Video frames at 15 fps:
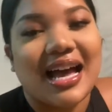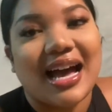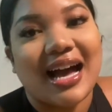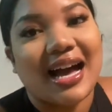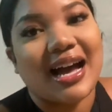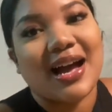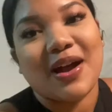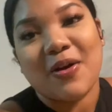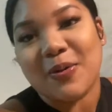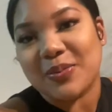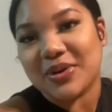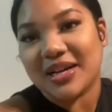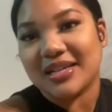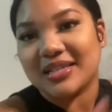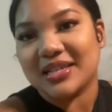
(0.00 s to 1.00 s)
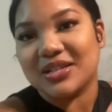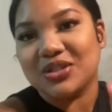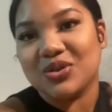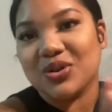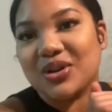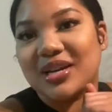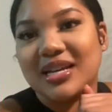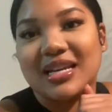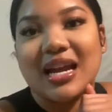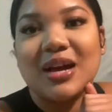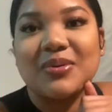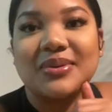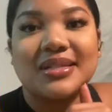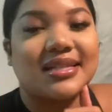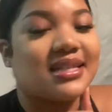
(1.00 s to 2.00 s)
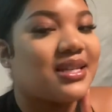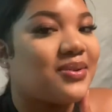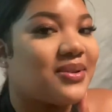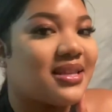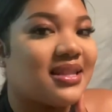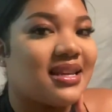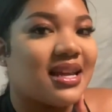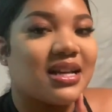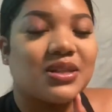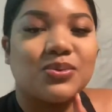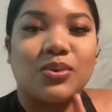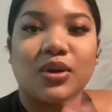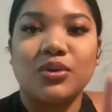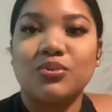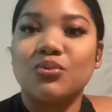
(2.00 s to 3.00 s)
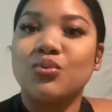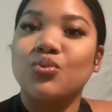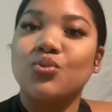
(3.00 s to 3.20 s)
I hope you guys enjoy, and I will see you in the next one.